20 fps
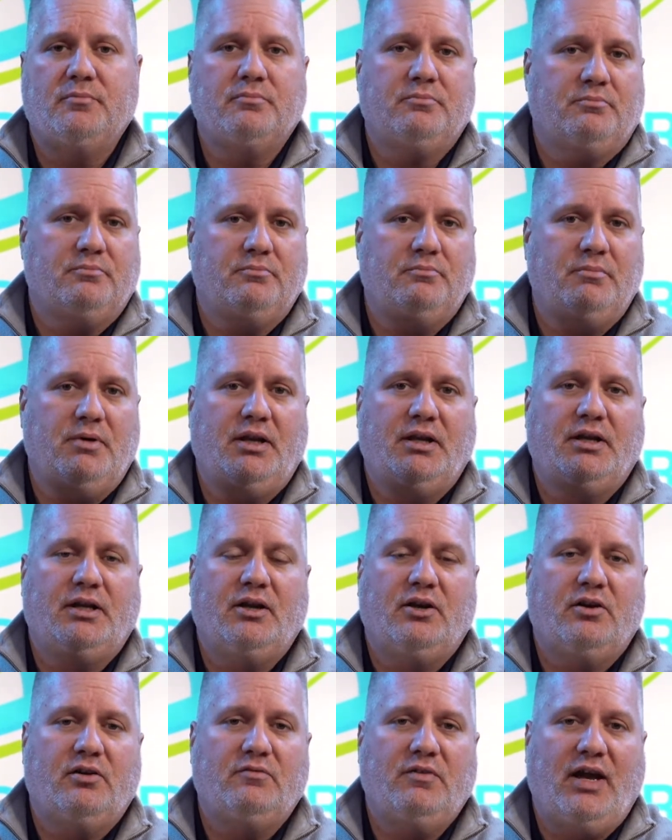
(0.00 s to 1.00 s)

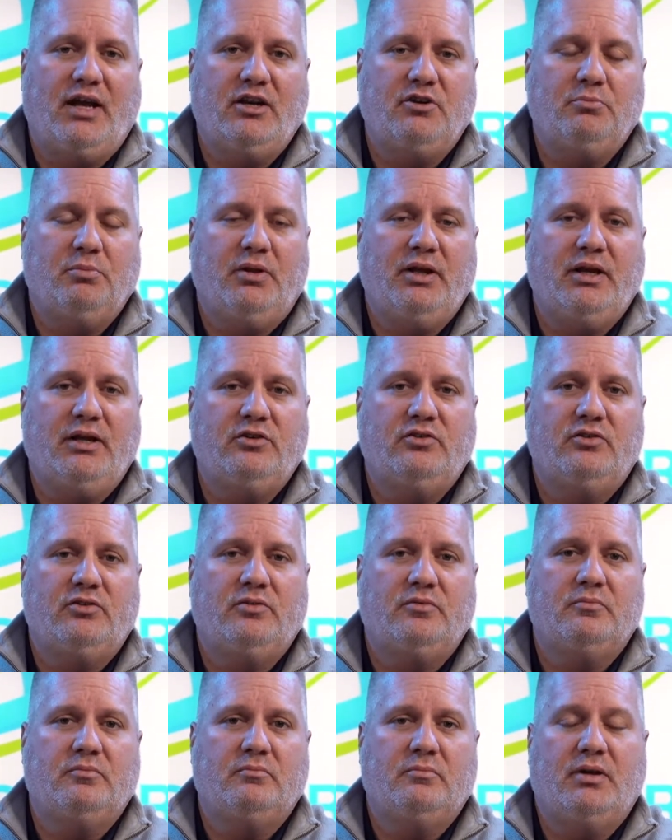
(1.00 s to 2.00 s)
Medicare Advantage
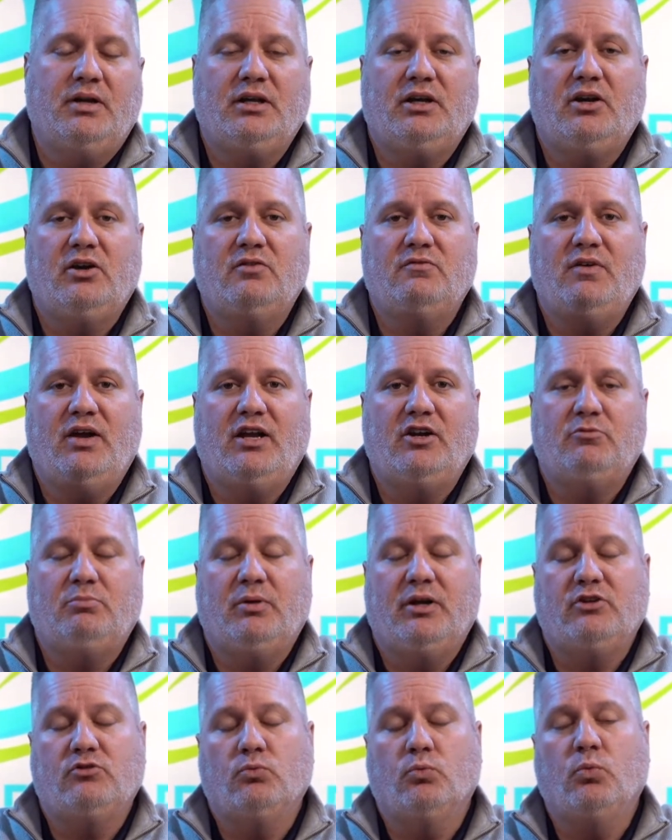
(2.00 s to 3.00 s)

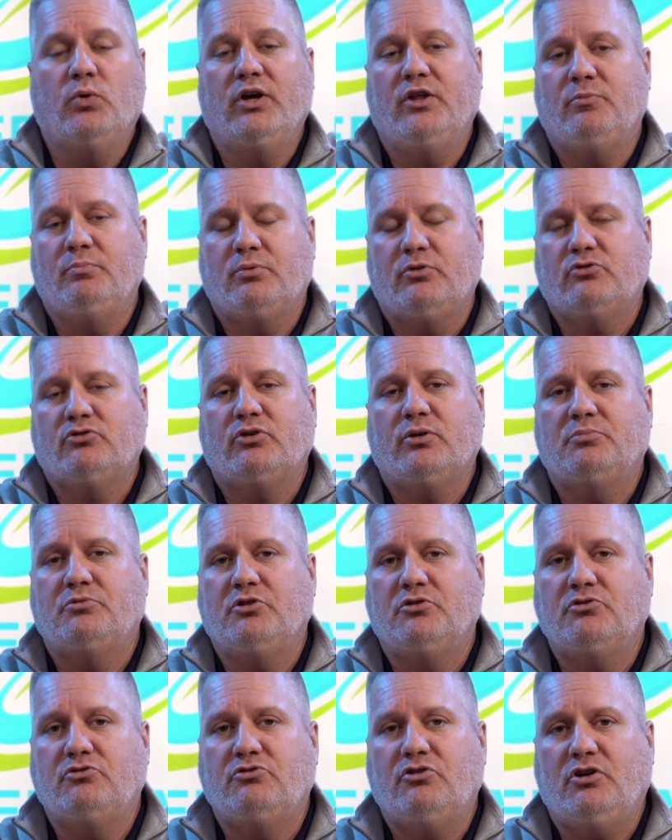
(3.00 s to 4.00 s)
plans with
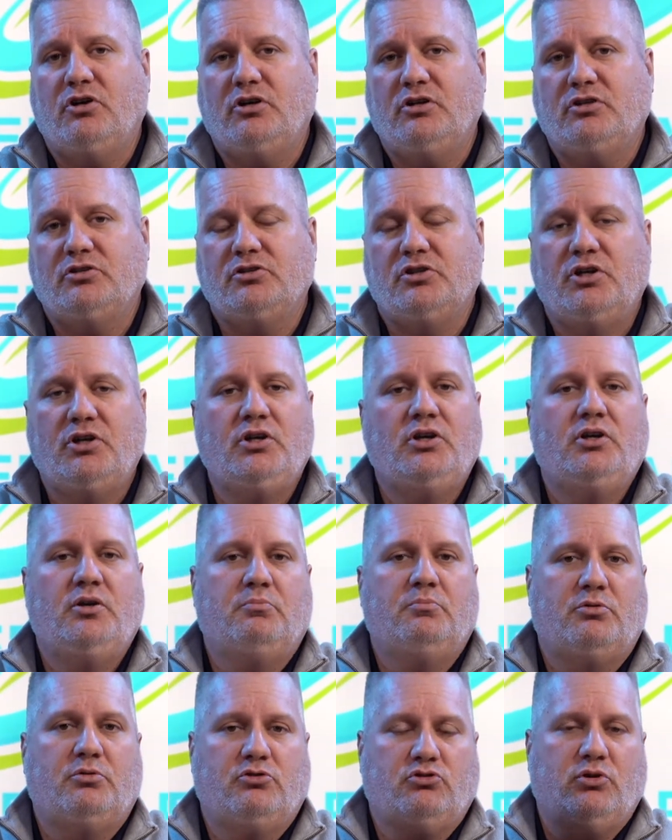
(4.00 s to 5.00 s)
prescription drugs,
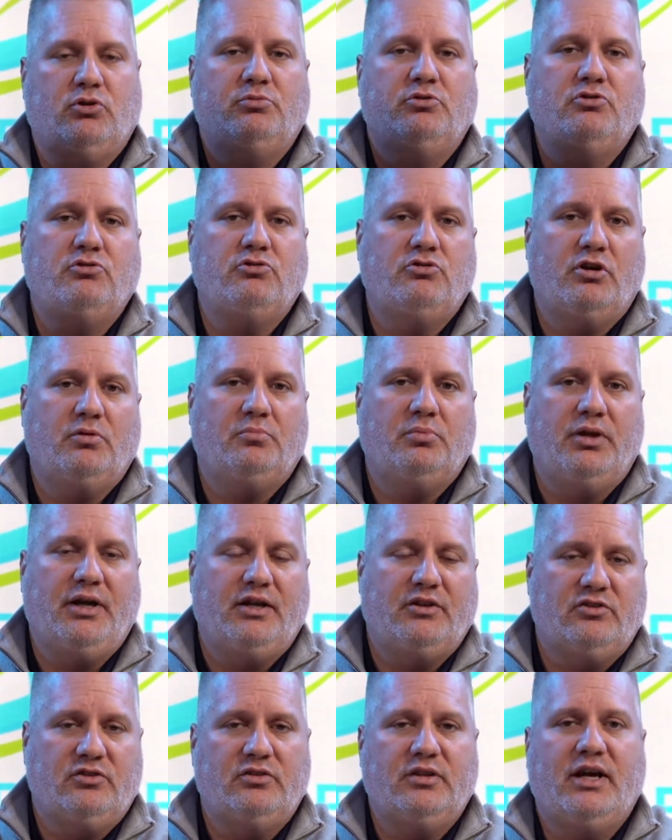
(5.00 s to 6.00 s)
prescription drug
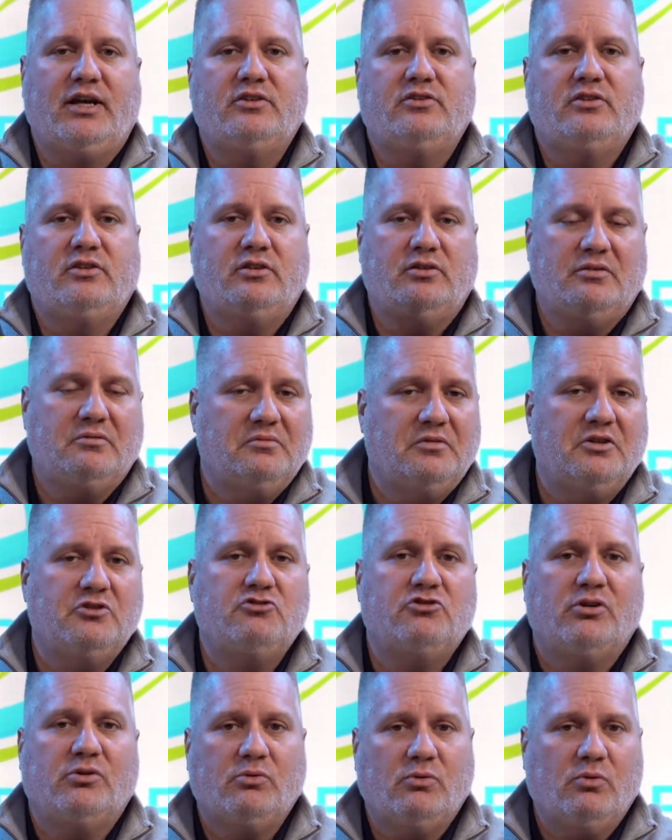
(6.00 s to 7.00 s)
plans. That's the
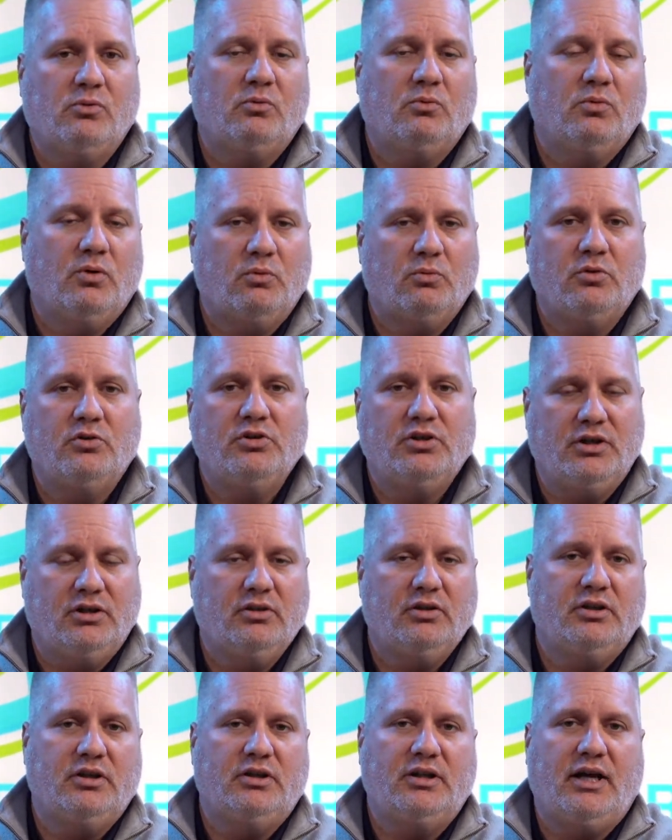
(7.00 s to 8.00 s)
general, what we're
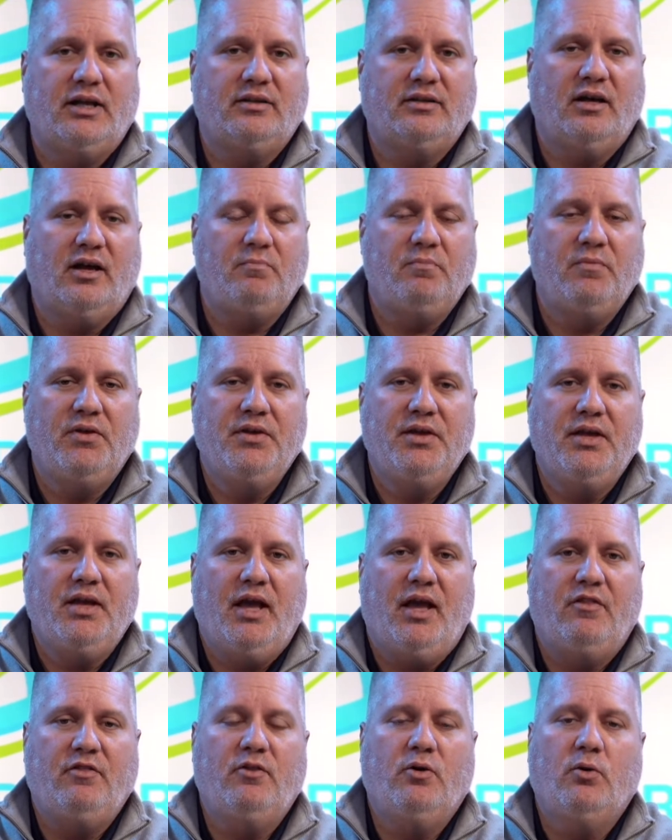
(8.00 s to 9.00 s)
dealing in that time.
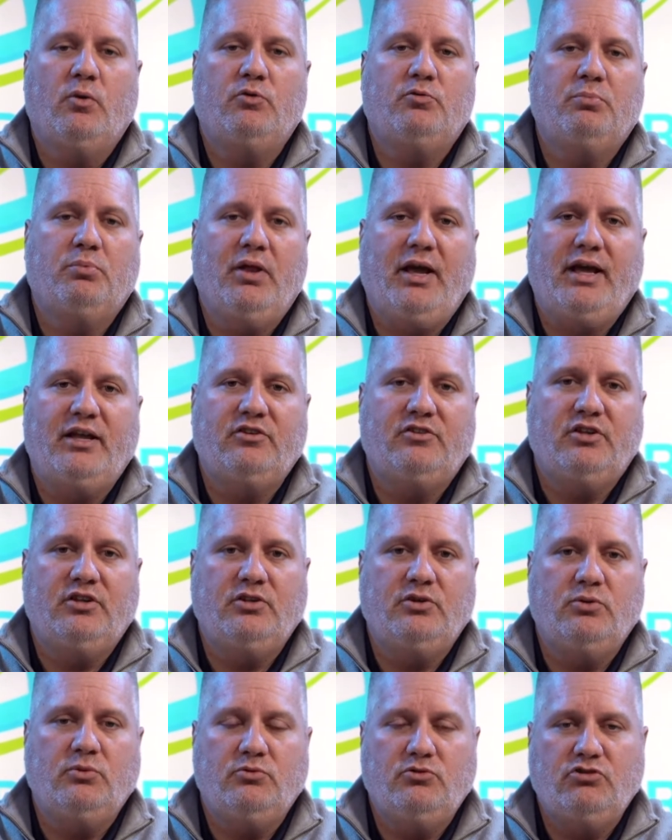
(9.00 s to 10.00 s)
And those plans that
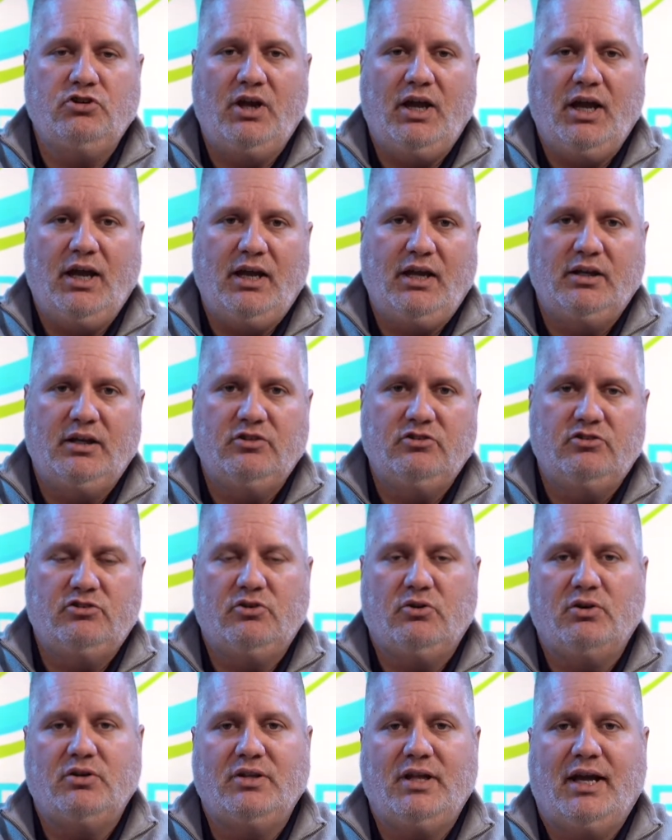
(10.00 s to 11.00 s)
you change
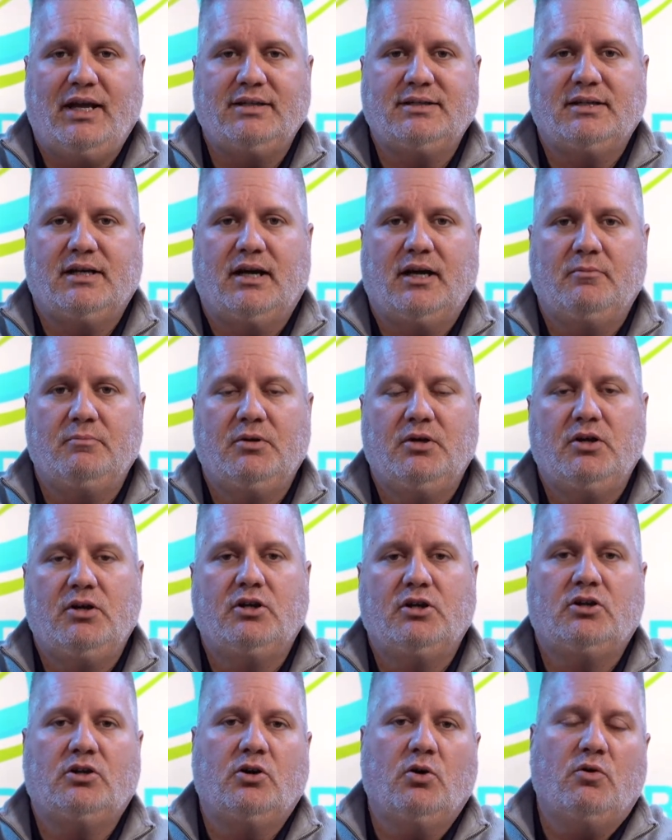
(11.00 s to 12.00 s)
during that time
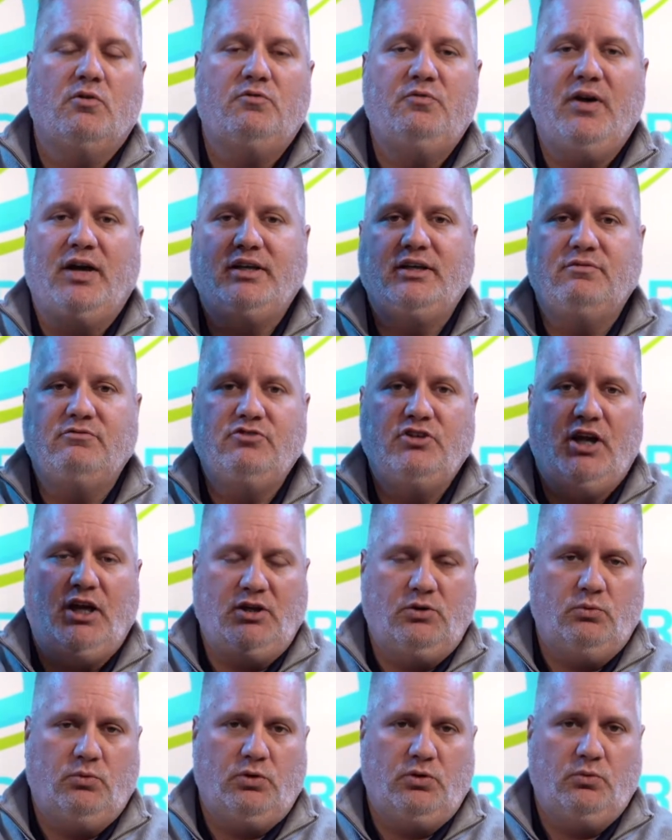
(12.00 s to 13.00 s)
go effective
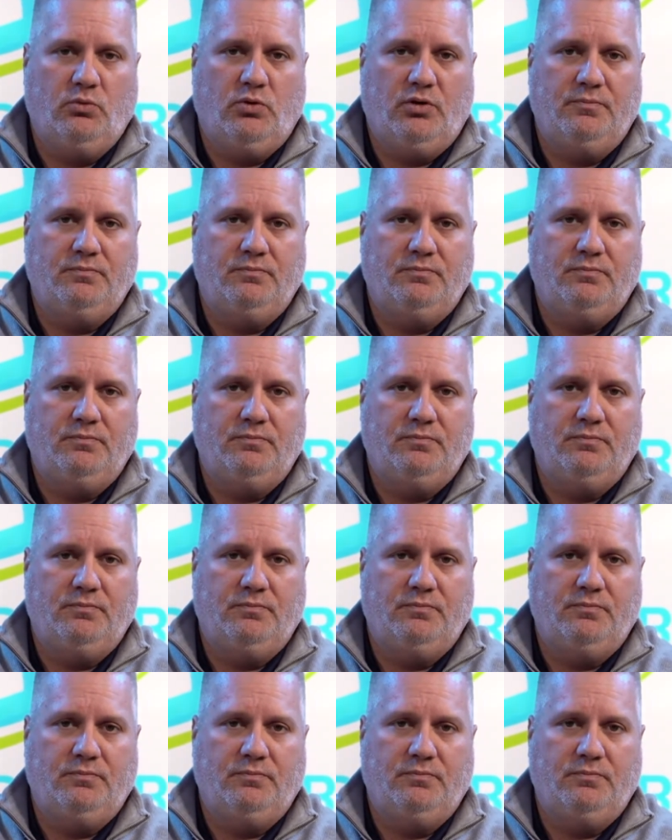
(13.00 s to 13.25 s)
January 1.